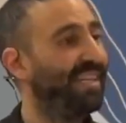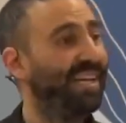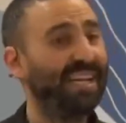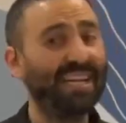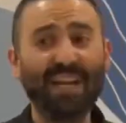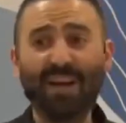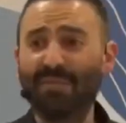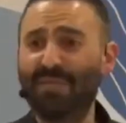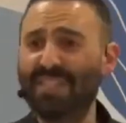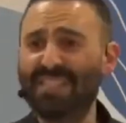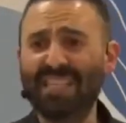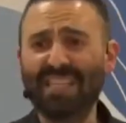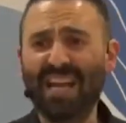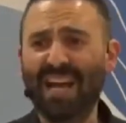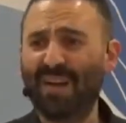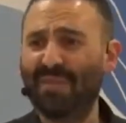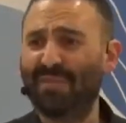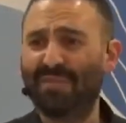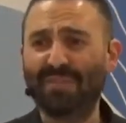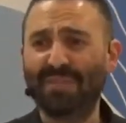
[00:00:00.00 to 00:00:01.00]
Enough is
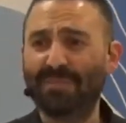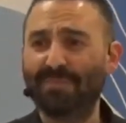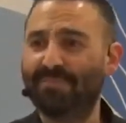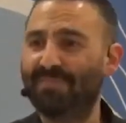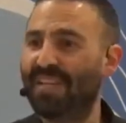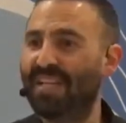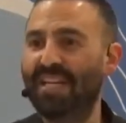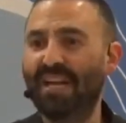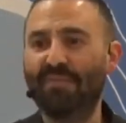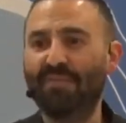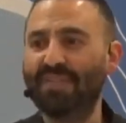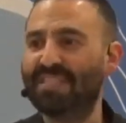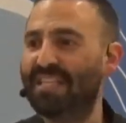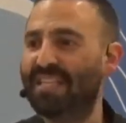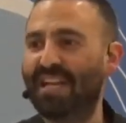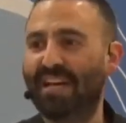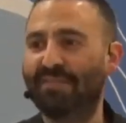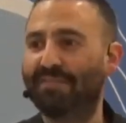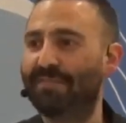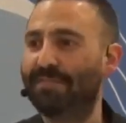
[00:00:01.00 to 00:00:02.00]
enough. Enough is
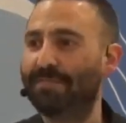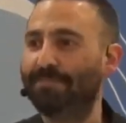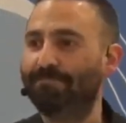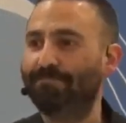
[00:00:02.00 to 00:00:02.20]
enough.